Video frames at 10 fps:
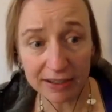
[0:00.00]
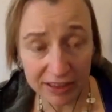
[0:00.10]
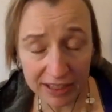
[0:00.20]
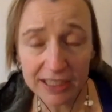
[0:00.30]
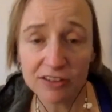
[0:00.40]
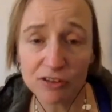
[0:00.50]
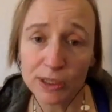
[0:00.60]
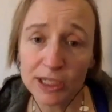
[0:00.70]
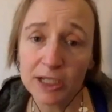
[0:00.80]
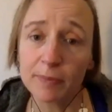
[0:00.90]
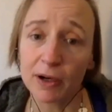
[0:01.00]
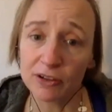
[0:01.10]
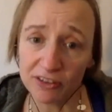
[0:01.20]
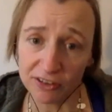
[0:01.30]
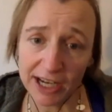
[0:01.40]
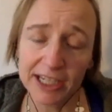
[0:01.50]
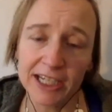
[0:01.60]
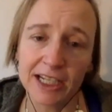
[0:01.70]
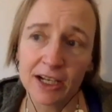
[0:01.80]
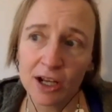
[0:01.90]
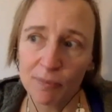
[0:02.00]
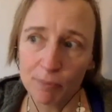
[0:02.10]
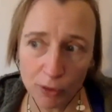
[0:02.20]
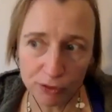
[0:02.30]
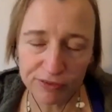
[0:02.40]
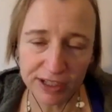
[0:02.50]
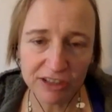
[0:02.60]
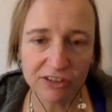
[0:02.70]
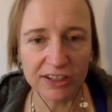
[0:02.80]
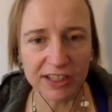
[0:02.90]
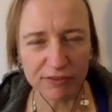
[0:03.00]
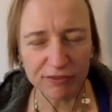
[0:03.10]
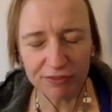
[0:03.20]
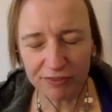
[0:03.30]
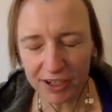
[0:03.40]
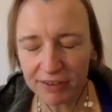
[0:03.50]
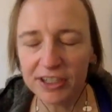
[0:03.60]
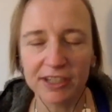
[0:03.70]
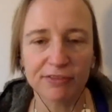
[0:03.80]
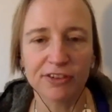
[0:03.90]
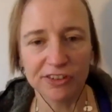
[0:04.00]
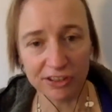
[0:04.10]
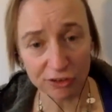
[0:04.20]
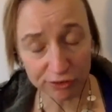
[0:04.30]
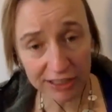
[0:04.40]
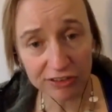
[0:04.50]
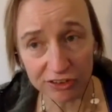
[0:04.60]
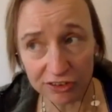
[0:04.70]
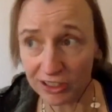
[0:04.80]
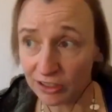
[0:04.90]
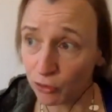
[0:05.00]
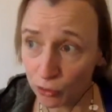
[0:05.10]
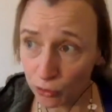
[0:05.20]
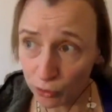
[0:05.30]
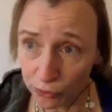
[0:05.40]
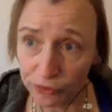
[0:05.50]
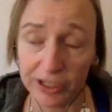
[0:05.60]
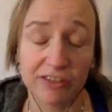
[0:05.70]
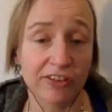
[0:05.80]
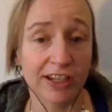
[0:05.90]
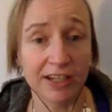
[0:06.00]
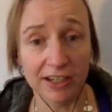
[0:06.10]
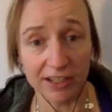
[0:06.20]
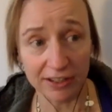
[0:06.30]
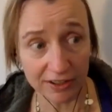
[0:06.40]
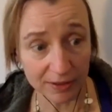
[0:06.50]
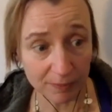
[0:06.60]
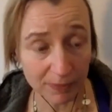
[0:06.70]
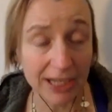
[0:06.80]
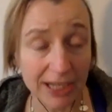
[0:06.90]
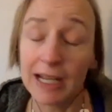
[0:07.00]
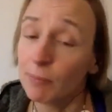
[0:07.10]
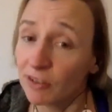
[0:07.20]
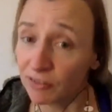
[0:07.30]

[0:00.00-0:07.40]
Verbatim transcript: I think it's really about designing motivation in very different situations and contexts and uh,